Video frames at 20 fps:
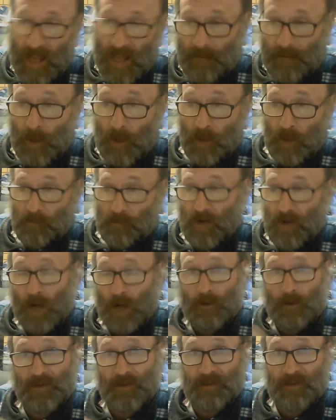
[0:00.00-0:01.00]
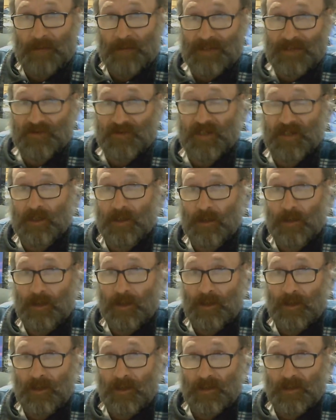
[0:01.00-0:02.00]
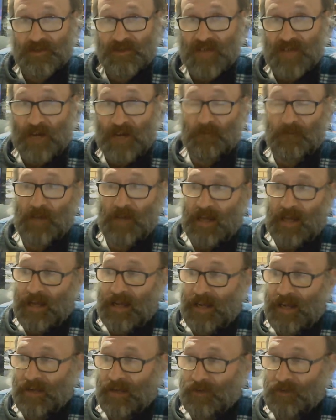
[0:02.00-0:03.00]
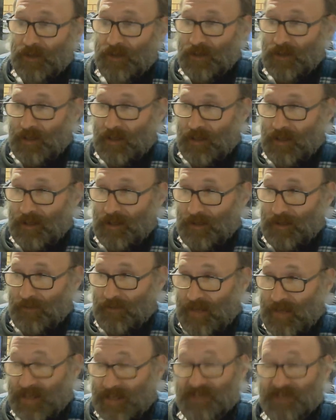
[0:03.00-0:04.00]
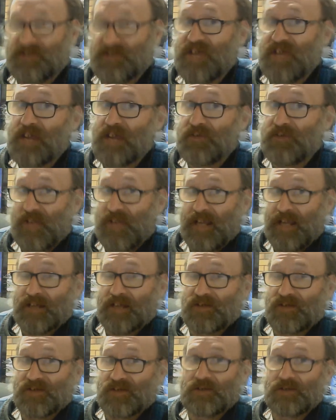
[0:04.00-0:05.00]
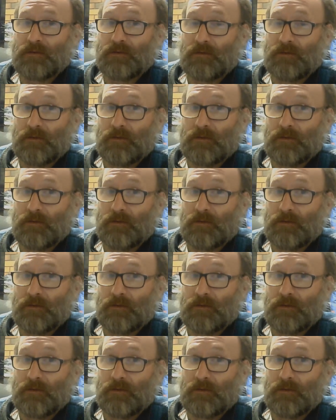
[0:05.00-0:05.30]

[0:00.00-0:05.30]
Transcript: had both pro and domestic stuff, and their cassette decks,